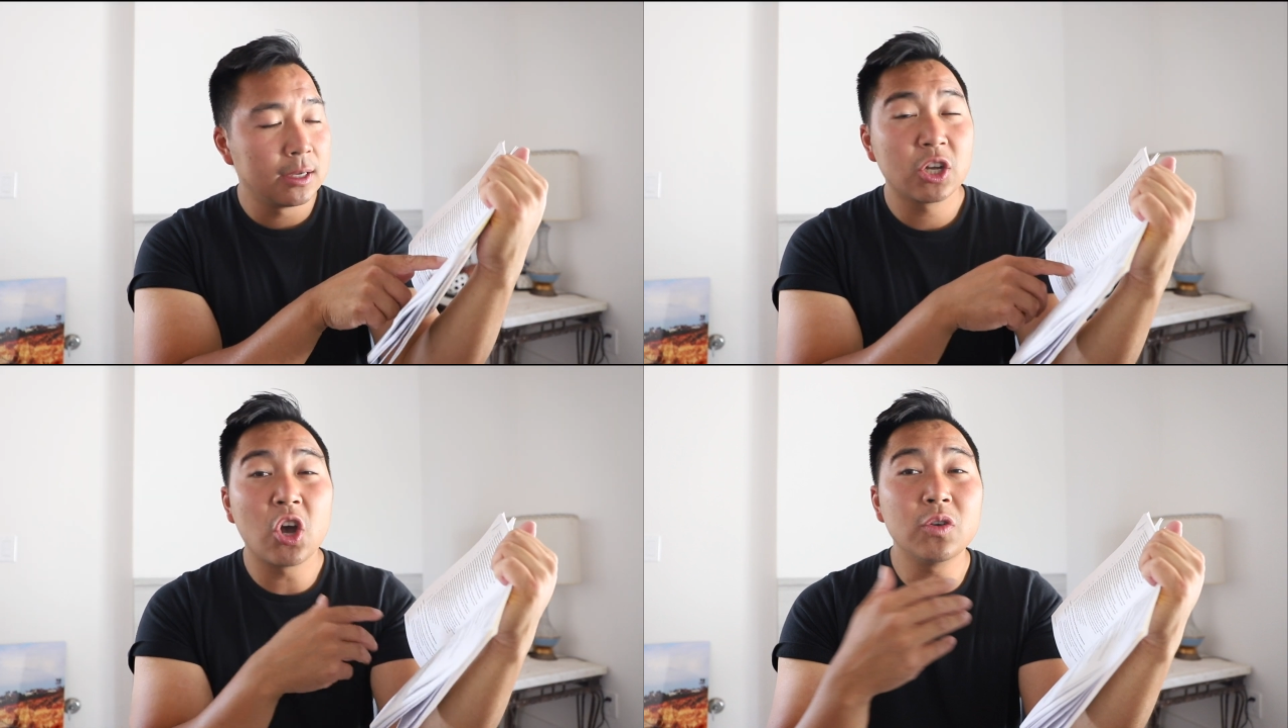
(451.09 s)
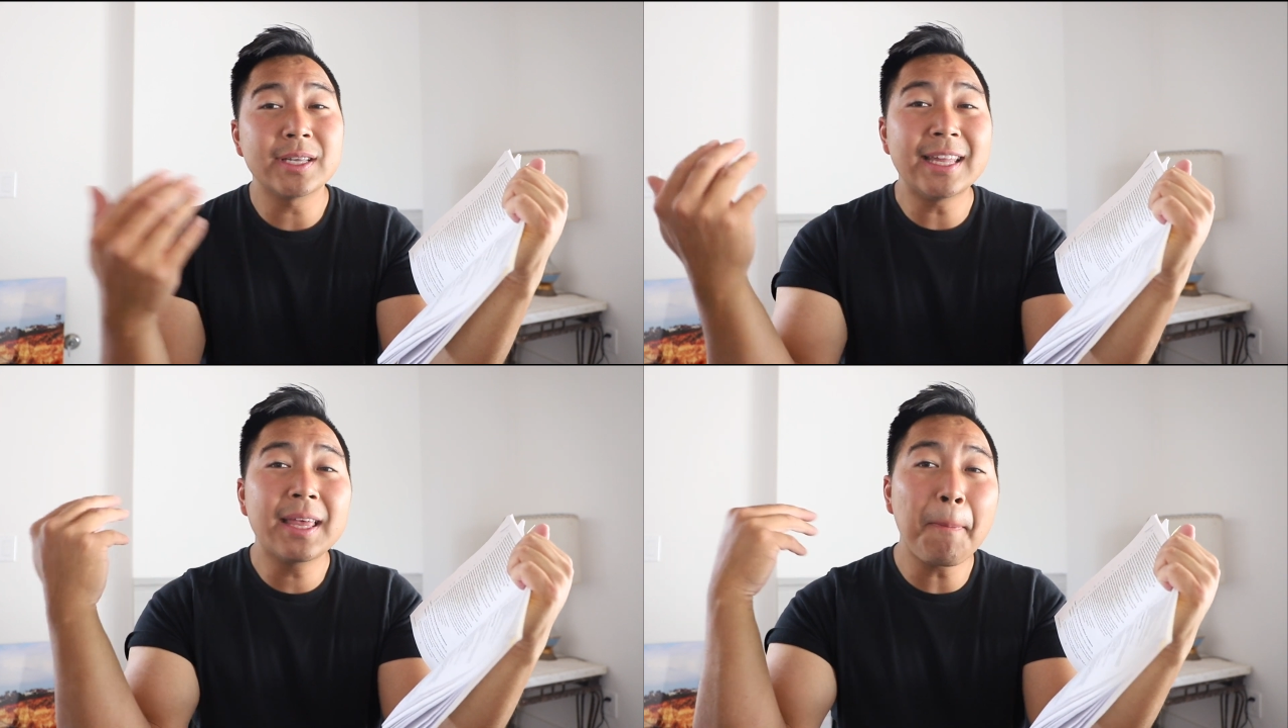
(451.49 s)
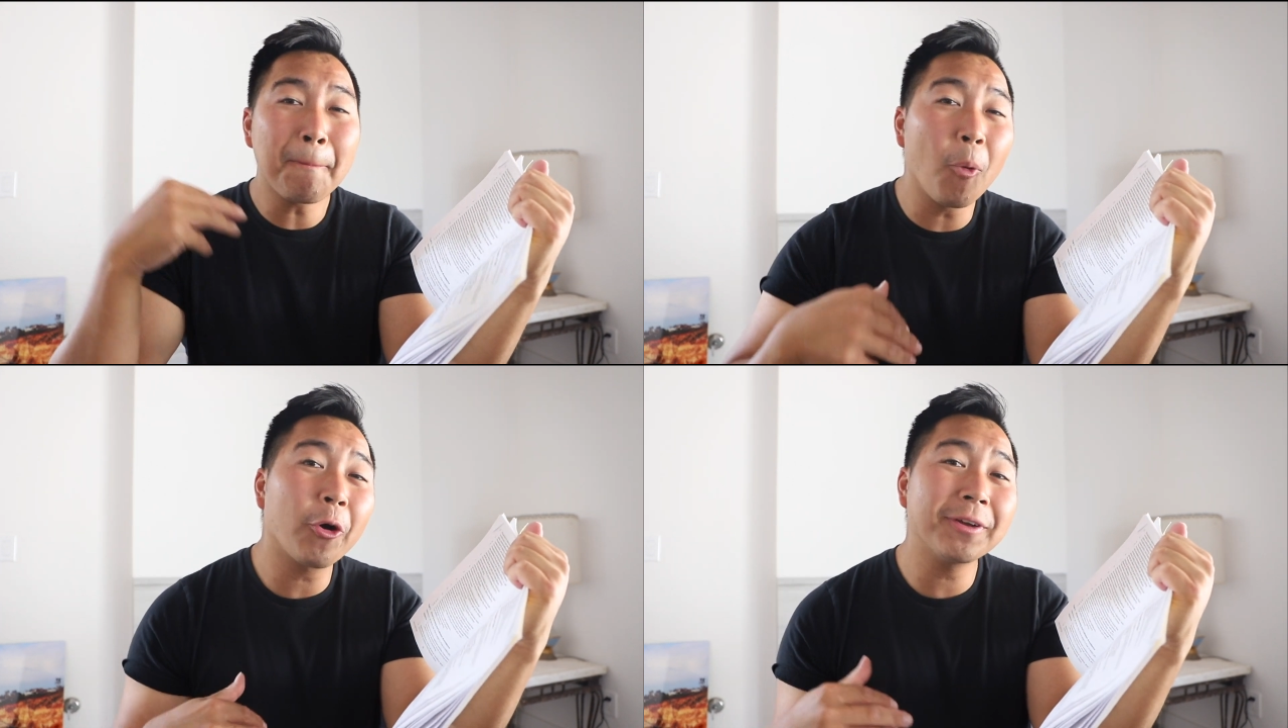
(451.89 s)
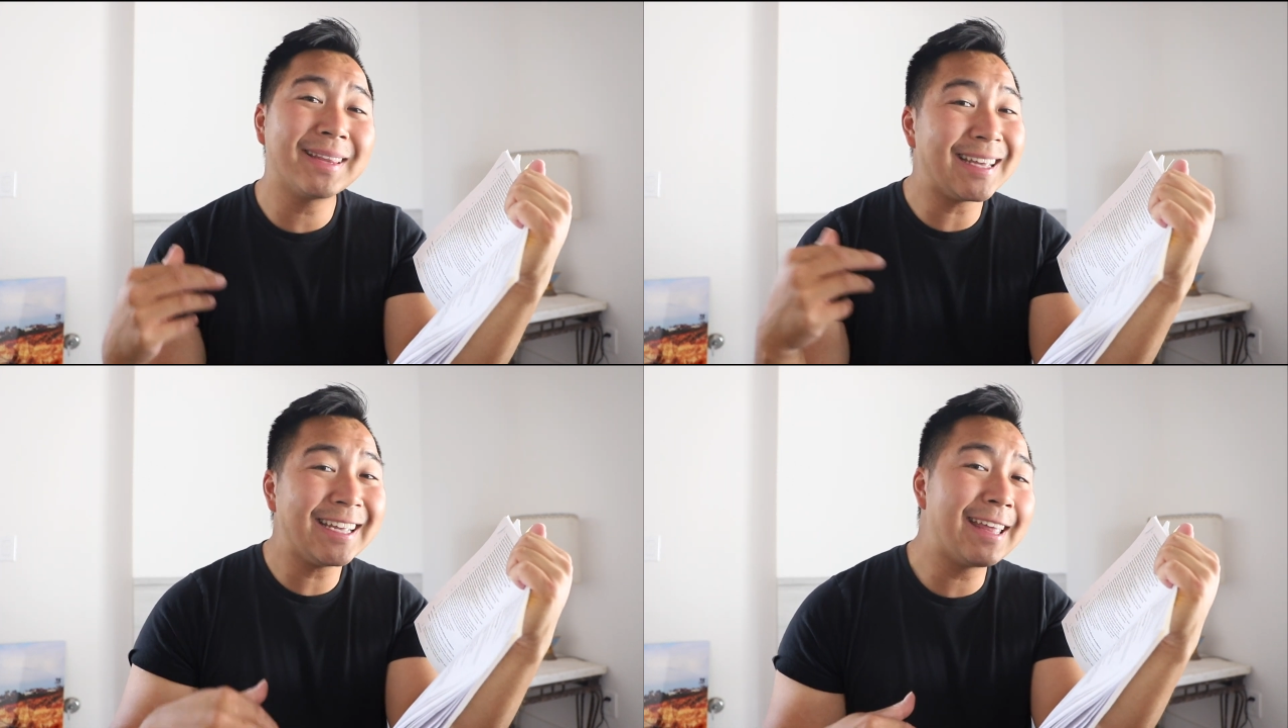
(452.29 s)
goes into more
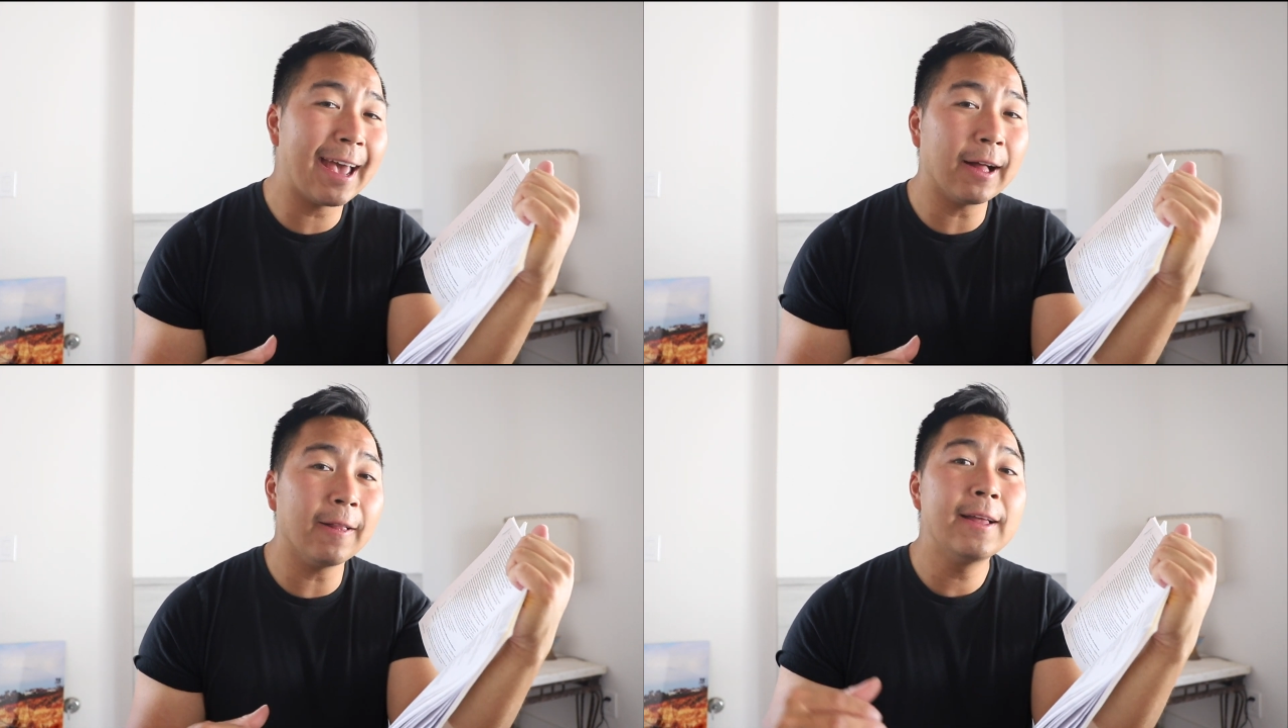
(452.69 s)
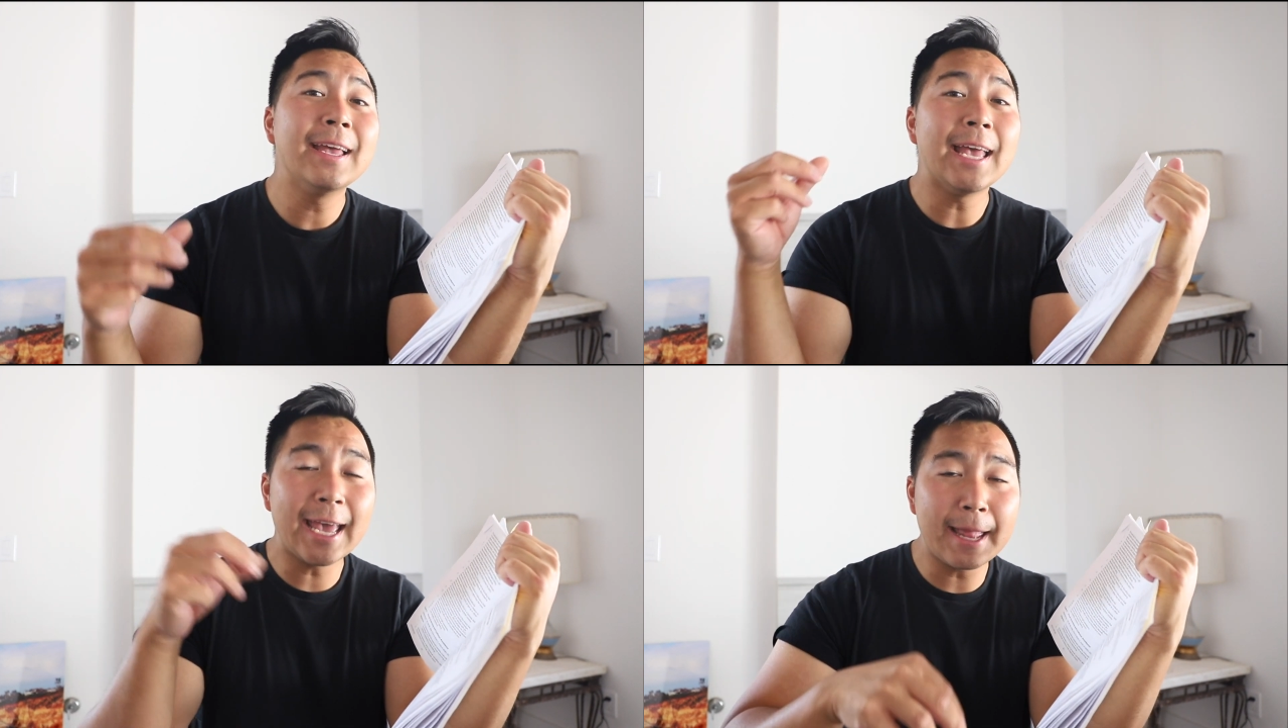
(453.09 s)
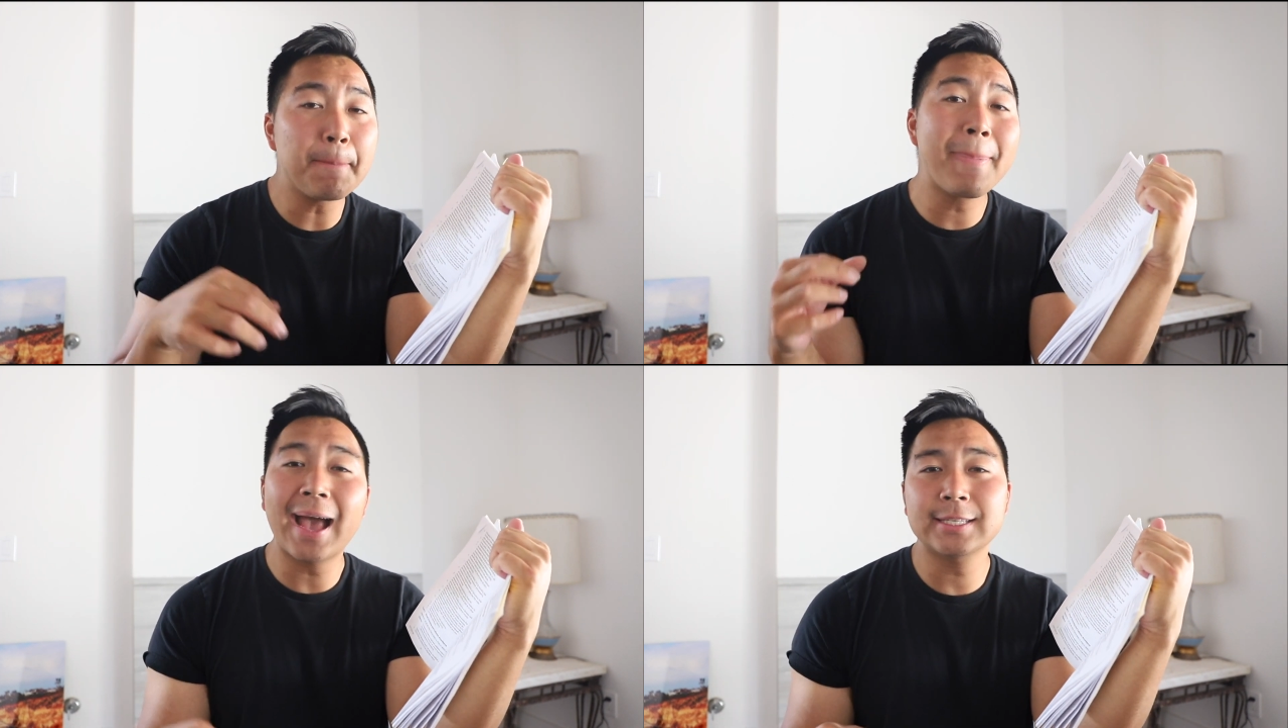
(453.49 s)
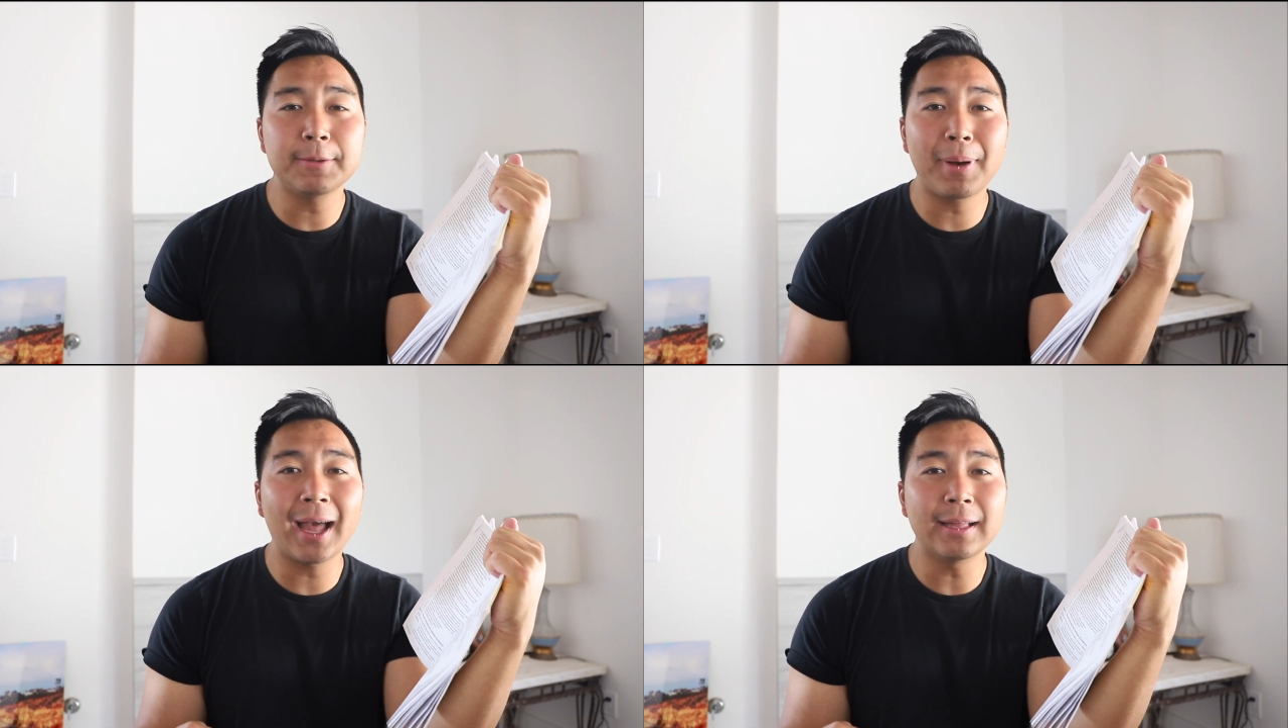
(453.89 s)
detail in
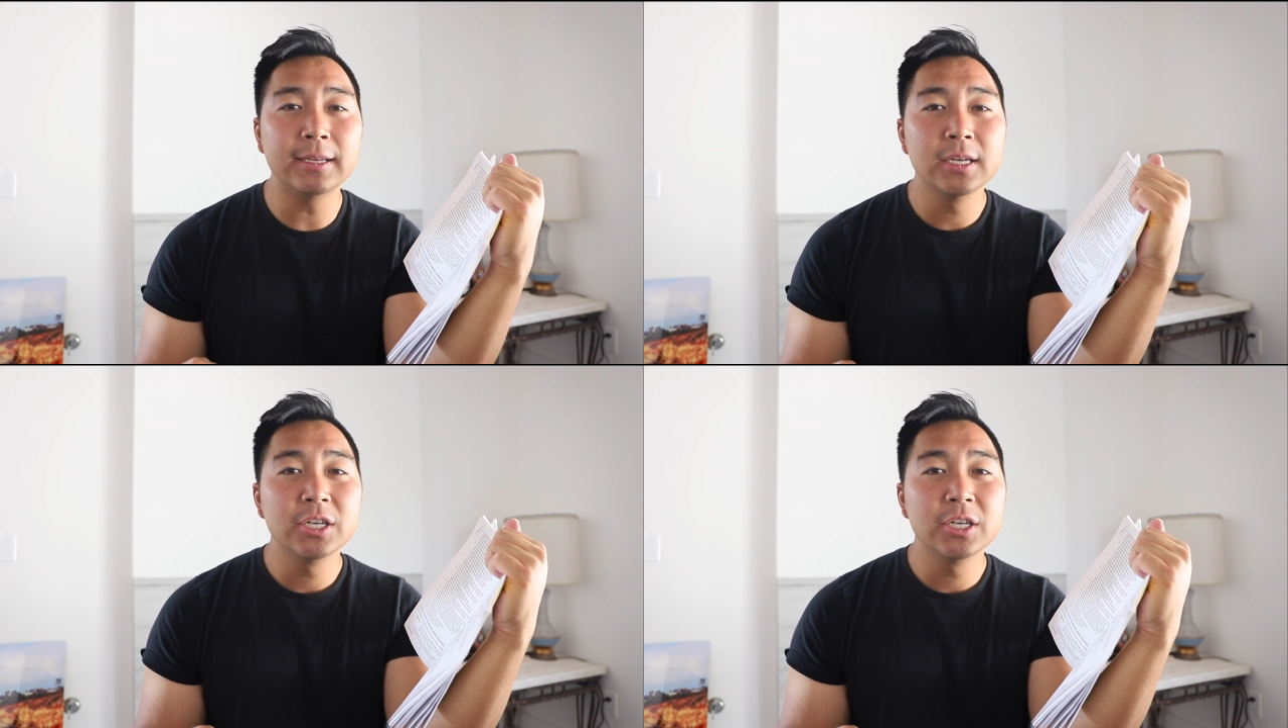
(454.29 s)
Backseat Pilot.